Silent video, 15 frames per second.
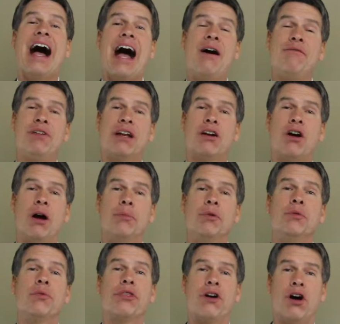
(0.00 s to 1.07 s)
I'm Vic
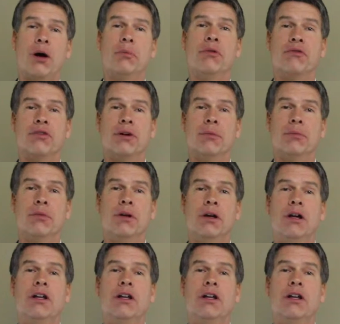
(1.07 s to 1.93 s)
Hartman with the Hartman firm.